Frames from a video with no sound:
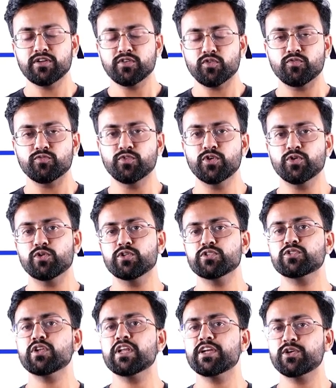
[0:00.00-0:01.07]
I
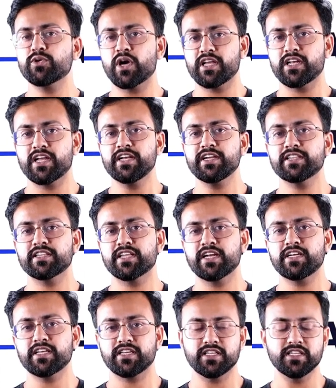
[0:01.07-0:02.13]
would also like to
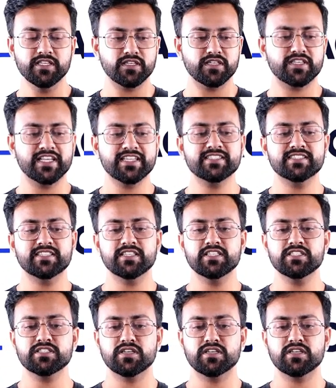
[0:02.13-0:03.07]
highlight that in test